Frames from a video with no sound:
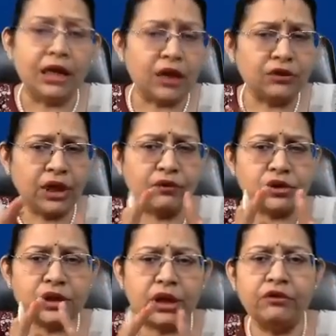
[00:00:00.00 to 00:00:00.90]
Now, there
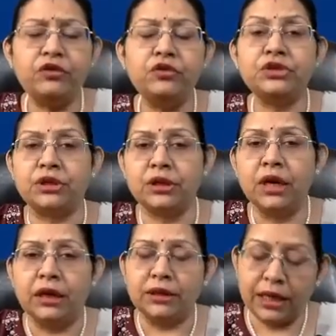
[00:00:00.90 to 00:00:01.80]
was a confusion
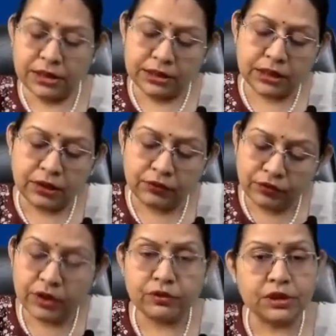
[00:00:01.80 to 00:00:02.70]
that
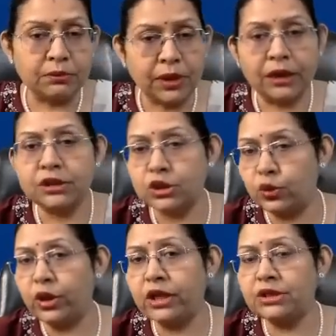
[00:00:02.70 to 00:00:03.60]
one was a blood
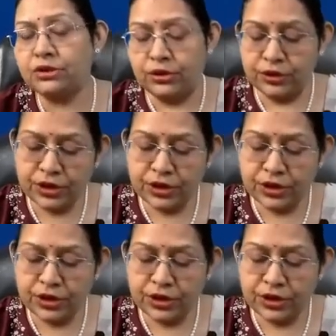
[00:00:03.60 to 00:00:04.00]
storage.